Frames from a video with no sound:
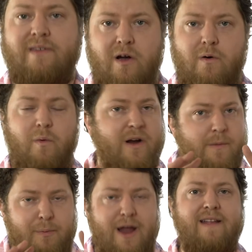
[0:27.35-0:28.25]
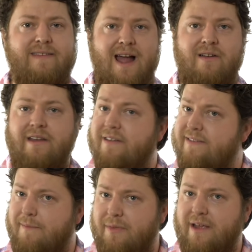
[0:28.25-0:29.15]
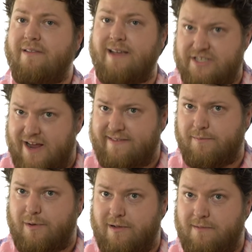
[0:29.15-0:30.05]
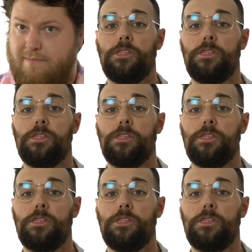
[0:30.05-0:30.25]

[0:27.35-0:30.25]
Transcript: So we're gonna break it down into something digestible.